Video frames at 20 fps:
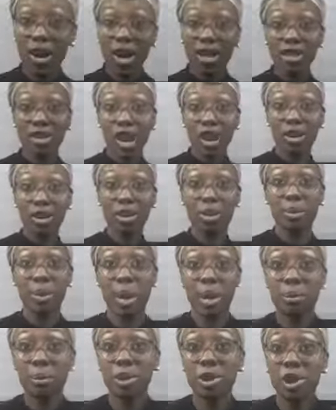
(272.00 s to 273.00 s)
Okay, chocolate
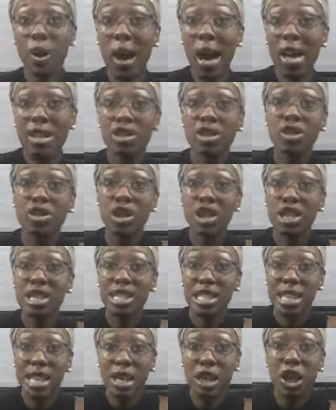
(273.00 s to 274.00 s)
babes, so as you
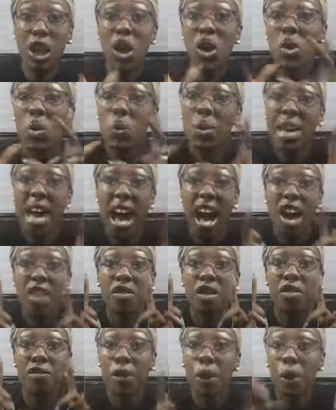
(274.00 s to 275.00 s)
just seen, we
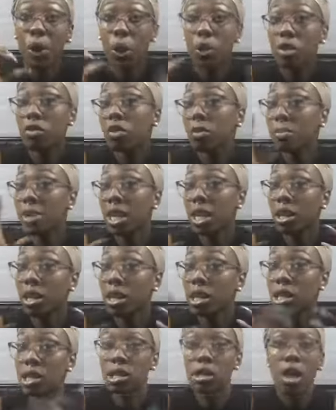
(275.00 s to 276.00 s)
have a photo of a
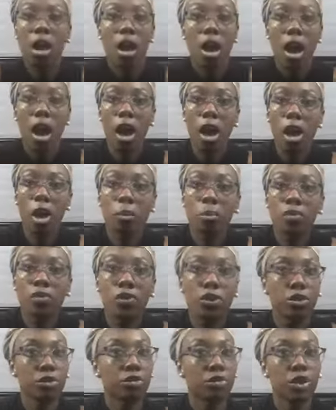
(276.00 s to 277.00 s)
penis.
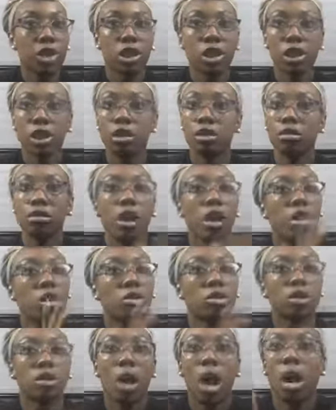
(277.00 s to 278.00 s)
Feel free
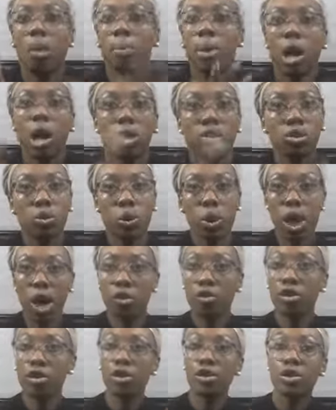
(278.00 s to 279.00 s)
to, stop, pause,
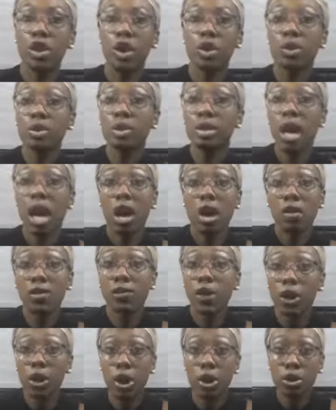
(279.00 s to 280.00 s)
whatever, those
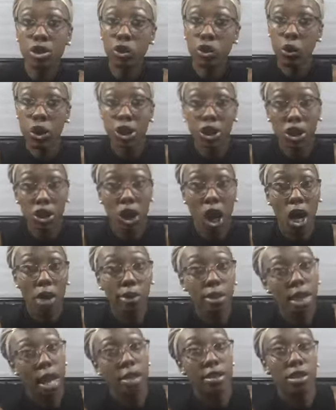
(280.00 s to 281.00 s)
photo
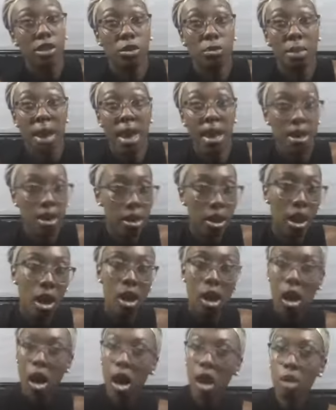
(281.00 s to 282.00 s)
screenshots as you may,
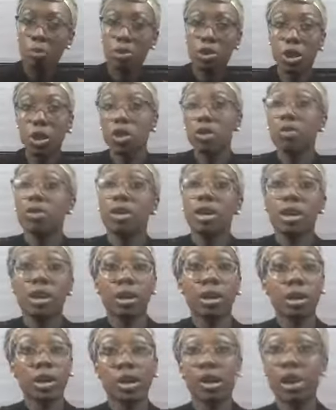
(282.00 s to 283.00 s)
so you can get a
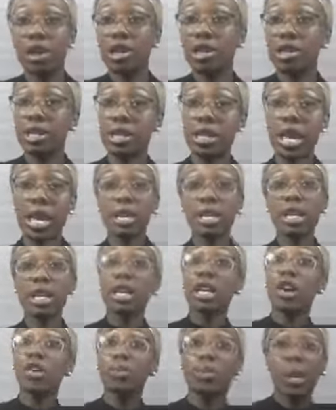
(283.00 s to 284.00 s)
clear
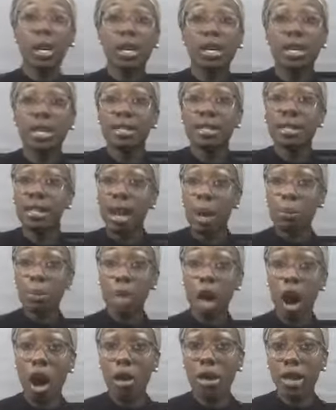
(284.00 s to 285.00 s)
understanding of what it is that I'm
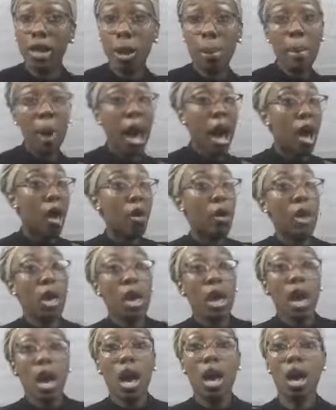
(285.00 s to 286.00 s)
talking about.
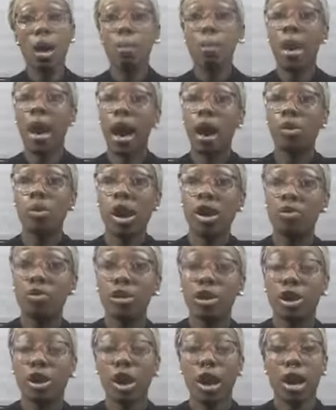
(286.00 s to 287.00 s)

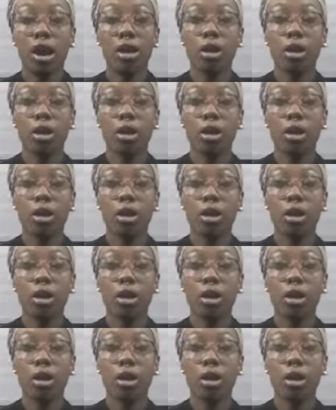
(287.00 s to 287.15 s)
However,